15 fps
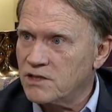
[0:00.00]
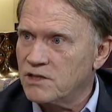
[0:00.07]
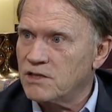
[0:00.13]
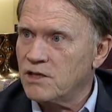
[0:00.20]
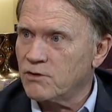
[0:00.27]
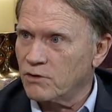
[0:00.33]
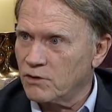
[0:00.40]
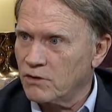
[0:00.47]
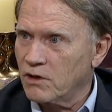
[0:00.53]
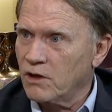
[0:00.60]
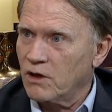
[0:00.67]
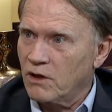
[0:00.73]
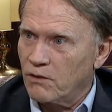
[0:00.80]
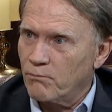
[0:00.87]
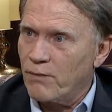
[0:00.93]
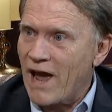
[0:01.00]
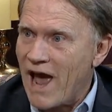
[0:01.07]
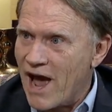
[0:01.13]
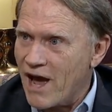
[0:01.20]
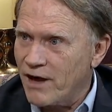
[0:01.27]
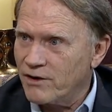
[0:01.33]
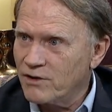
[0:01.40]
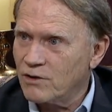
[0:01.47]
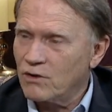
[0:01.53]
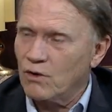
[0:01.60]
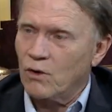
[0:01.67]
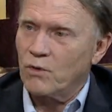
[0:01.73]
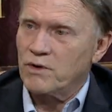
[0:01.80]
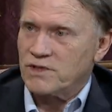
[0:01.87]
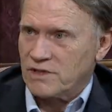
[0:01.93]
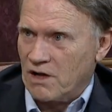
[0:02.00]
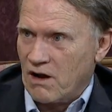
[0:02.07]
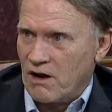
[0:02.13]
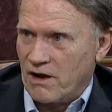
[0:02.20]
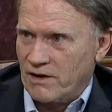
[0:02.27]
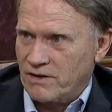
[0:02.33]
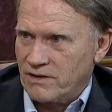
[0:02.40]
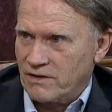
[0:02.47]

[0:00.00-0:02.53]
He's either bad or he's God,